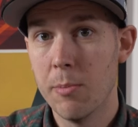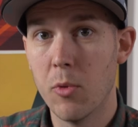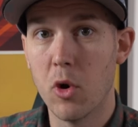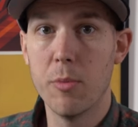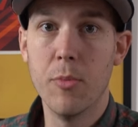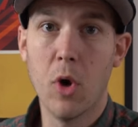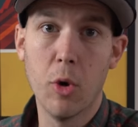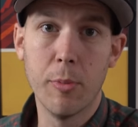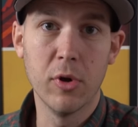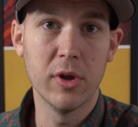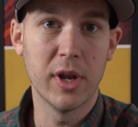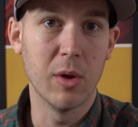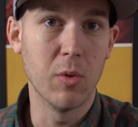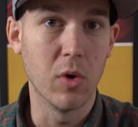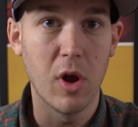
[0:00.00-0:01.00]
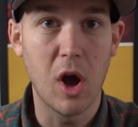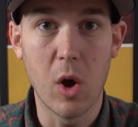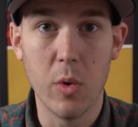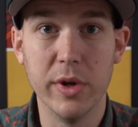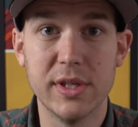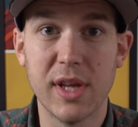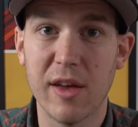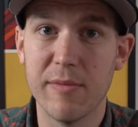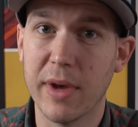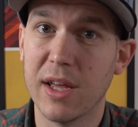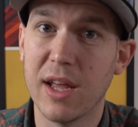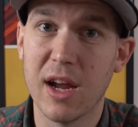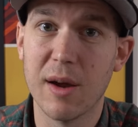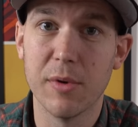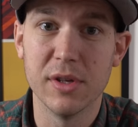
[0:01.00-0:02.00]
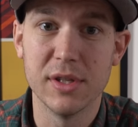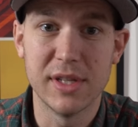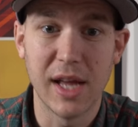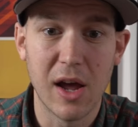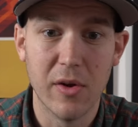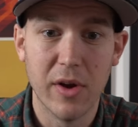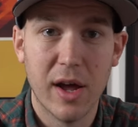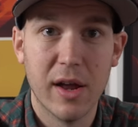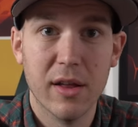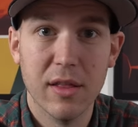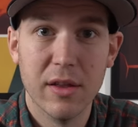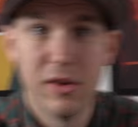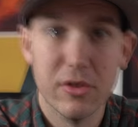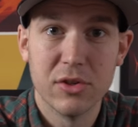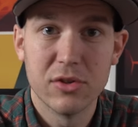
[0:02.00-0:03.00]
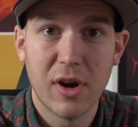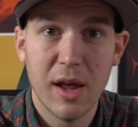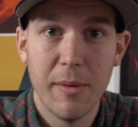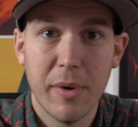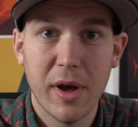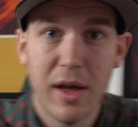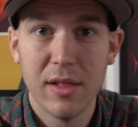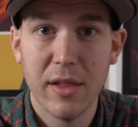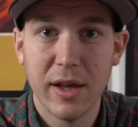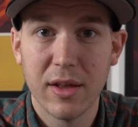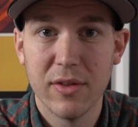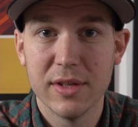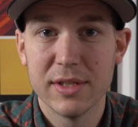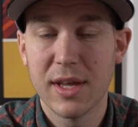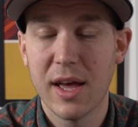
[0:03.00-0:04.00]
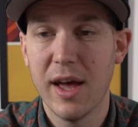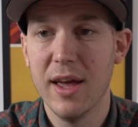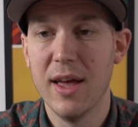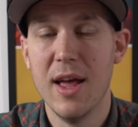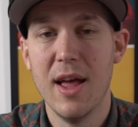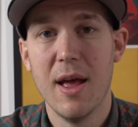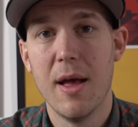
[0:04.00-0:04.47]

more mobile and I won't always have my cameras down on a little tripod like this guy.